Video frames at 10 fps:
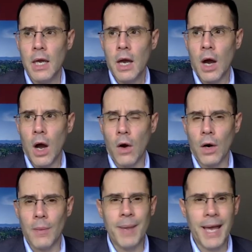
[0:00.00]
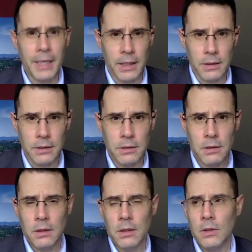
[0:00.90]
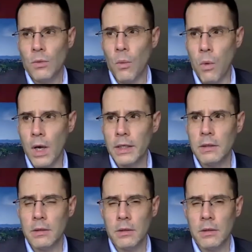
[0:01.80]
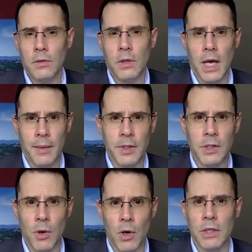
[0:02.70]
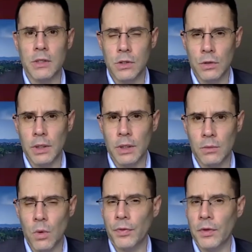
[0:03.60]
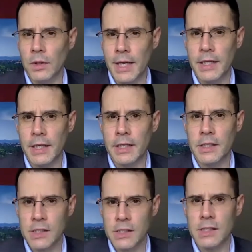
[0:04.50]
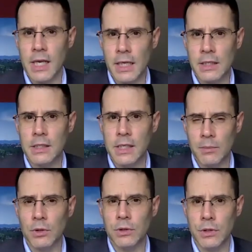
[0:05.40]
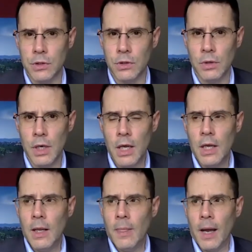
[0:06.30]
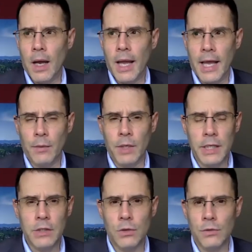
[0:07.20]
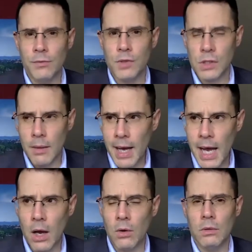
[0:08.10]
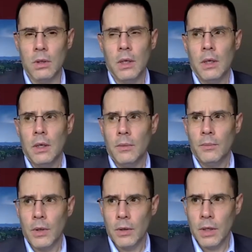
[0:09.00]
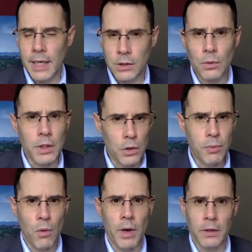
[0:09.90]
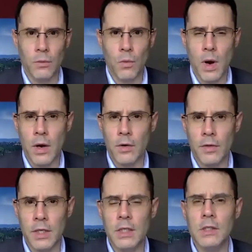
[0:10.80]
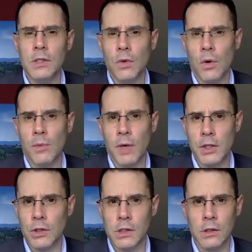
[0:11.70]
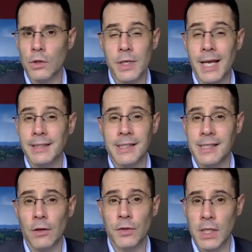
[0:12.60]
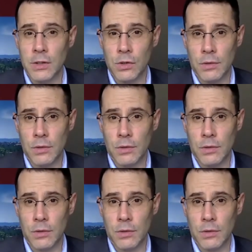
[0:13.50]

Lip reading: are abetting what the Communist Party is doing, what the Leninist state is able to do. And we need to somehow get to a new point where these corporations learn not to self-censor,